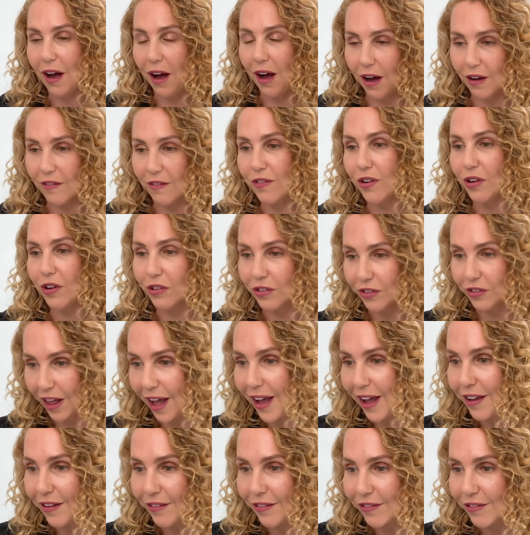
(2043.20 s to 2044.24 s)
of your
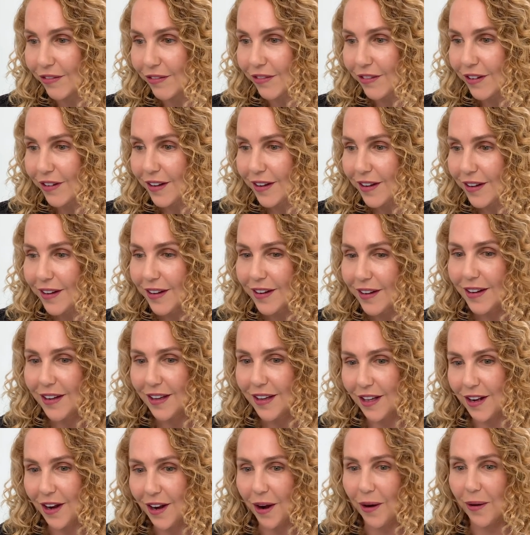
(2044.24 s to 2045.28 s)
life.
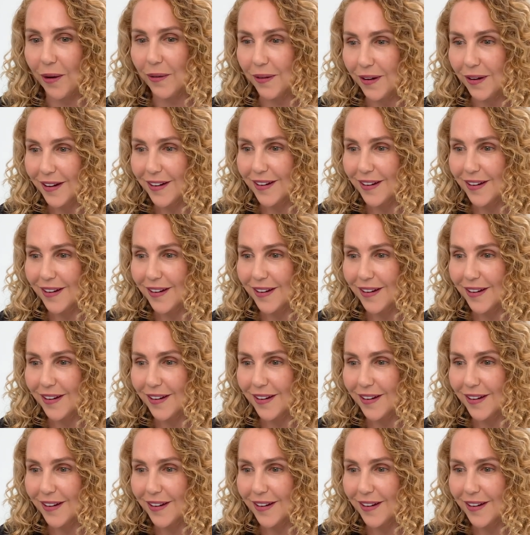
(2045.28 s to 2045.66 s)
You know,